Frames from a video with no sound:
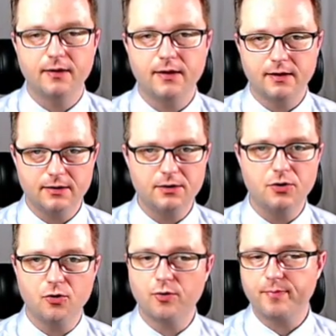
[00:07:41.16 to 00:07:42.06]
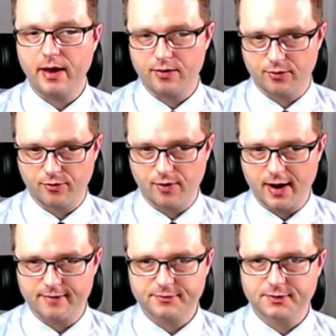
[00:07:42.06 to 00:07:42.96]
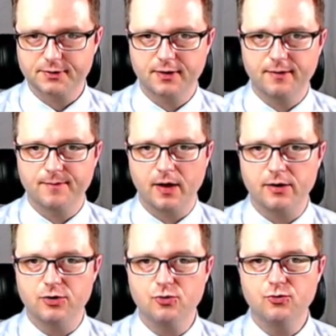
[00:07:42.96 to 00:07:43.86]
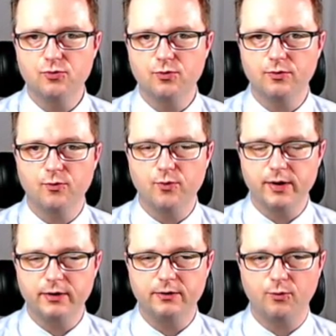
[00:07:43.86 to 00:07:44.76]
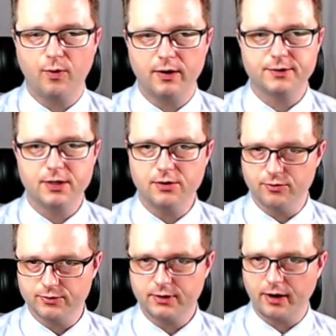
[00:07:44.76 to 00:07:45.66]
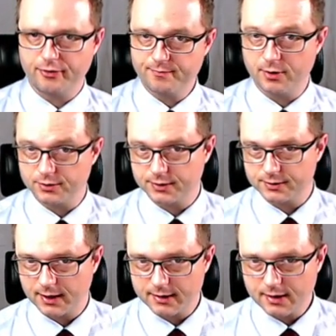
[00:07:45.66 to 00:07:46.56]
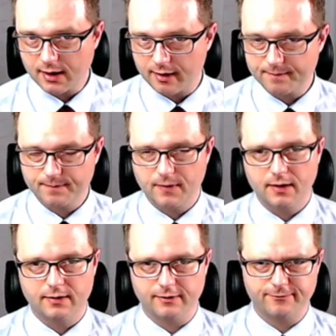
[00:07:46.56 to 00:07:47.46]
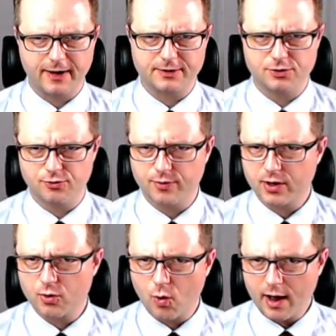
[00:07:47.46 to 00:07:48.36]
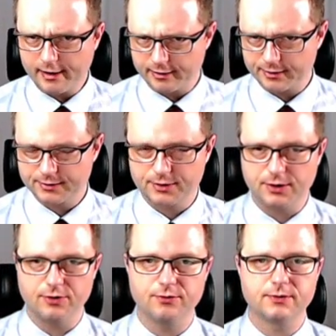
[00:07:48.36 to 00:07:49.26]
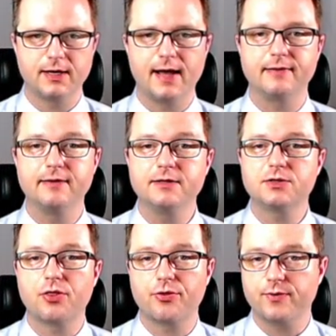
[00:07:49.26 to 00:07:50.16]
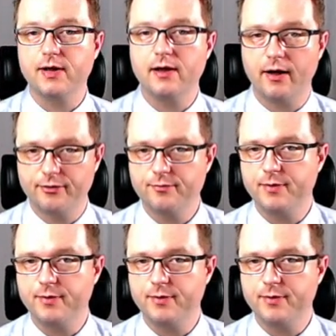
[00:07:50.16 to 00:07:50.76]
in your paragraphs, you will want to use another person's idea. In fact, you're required to use at least three other